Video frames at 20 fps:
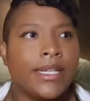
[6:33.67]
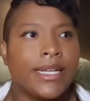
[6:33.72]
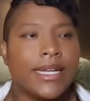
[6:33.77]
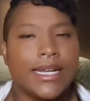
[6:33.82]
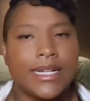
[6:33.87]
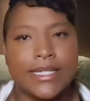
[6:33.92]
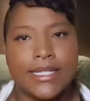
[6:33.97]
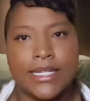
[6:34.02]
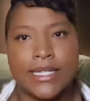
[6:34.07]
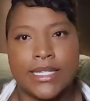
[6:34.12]

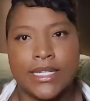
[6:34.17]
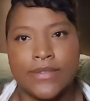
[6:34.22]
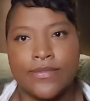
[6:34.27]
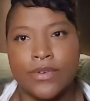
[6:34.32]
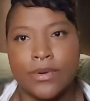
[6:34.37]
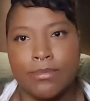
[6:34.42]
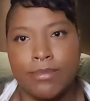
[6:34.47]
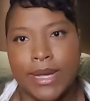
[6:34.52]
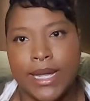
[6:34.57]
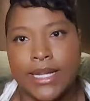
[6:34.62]
It's a
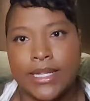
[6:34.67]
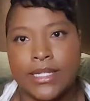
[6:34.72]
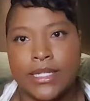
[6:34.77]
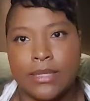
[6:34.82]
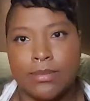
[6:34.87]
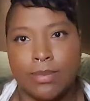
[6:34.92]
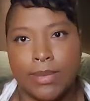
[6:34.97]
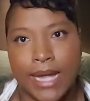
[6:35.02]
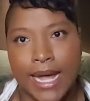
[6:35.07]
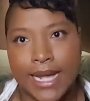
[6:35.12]
different
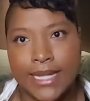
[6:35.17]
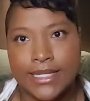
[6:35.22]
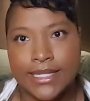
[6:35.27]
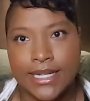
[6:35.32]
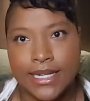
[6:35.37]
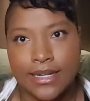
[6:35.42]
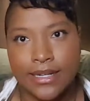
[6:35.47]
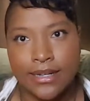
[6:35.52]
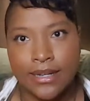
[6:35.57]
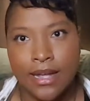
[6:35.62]
based
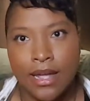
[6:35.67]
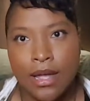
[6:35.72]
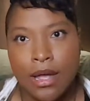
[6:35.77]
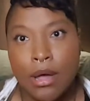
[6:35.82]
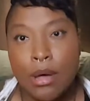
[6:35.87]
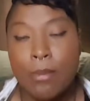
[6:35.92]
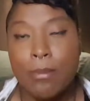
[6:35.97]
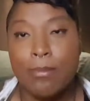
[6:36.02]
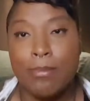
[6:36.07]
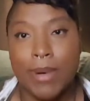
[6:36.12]
plastic,
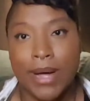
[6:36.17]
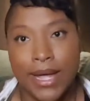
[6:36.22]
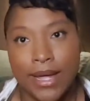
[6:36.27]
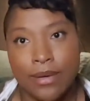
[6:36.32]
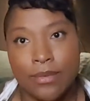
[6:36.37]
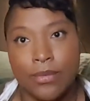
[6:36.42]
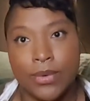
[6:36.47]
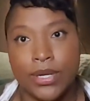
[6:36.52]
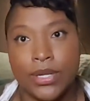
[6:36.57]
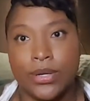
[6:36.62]

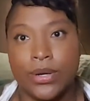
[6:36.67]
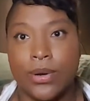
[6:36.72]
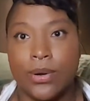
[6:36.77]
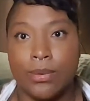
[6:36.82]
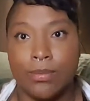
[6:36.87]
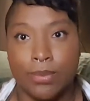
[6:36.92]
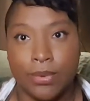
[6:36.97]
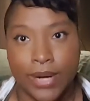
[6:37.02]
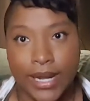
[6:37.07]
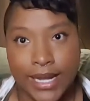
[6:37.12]
but when you go to
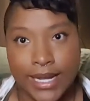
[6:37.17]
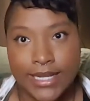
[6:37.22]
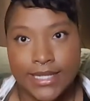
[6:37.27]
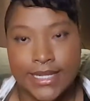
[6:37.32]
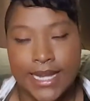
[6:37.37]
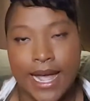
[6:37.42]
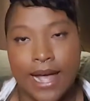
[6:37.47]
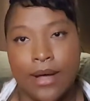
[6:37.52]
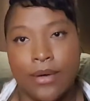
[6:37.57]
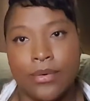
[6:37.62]
break it
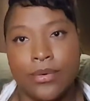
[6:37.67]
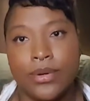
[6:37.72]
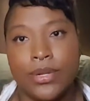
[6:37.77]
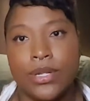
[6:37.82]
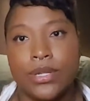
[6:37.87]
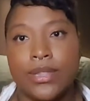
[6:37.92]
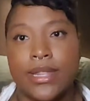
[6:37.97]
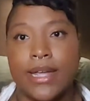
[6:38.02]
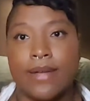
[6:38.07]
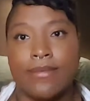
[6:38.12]

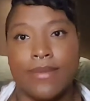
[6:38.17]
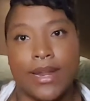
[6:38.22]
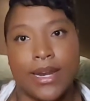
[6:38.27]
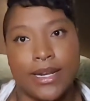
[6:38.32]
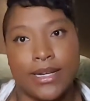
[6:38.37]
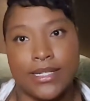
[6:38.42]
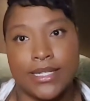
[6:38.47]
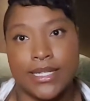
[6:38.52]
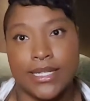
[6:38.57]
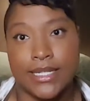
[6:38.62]
down, they run
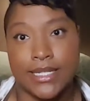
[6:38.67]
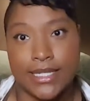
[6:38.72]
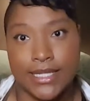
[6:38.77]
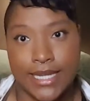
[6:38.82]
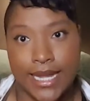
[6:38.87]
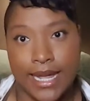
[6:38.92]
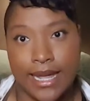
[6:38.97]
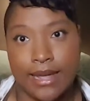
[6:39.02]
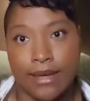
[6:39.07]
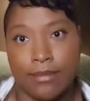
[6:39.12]
into the
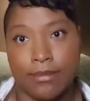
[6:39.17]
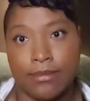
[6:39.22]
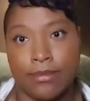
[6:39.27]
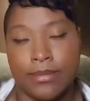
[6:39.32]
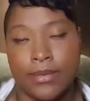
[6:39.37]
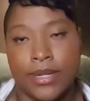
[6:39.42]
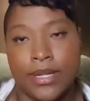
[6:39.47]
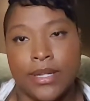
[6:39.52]
same